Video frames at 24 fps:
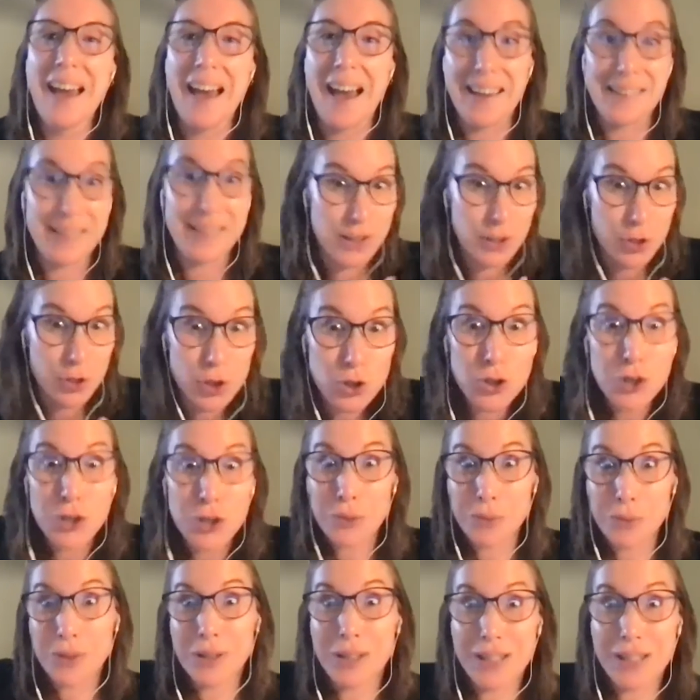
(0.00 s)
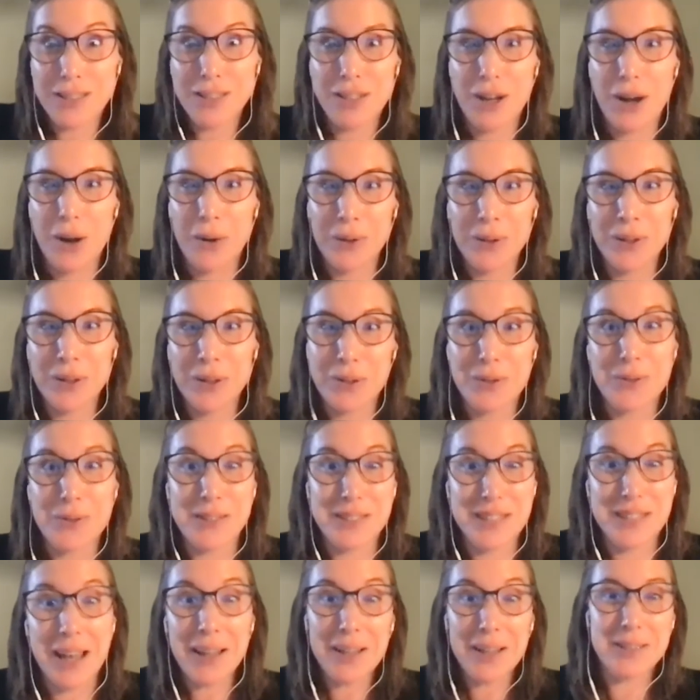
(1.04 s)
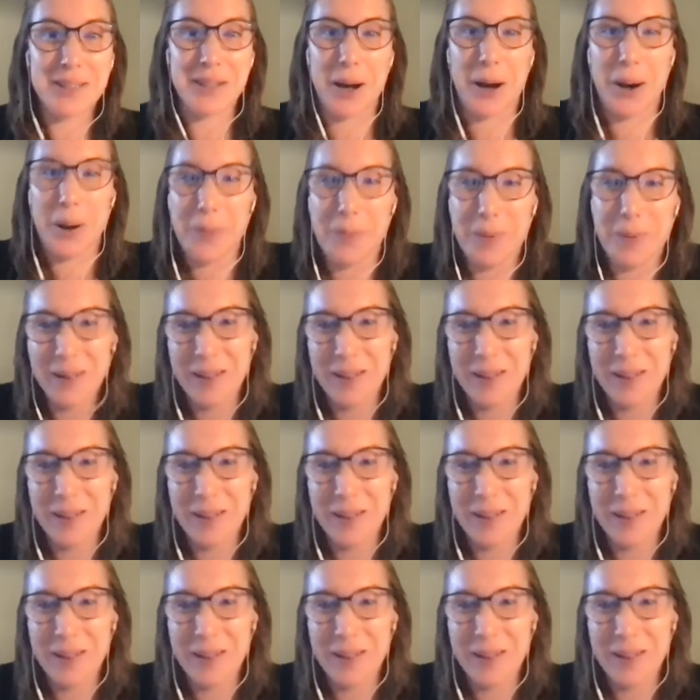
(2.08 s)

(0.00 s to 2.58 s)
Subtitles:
and then she would get to go and use the telescope.